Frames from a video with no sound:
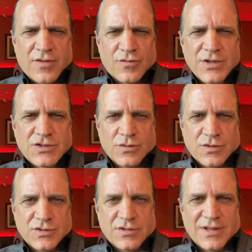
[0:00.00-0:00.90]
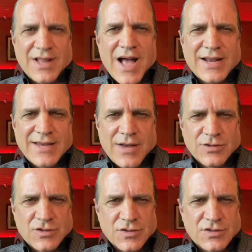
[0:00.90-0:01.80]
resources in locking down
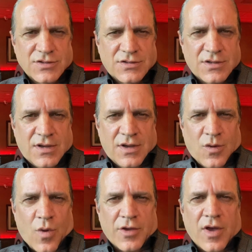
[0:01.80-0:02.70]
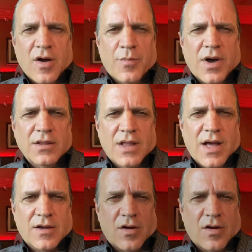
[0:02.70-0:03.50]
churches while you help unlock our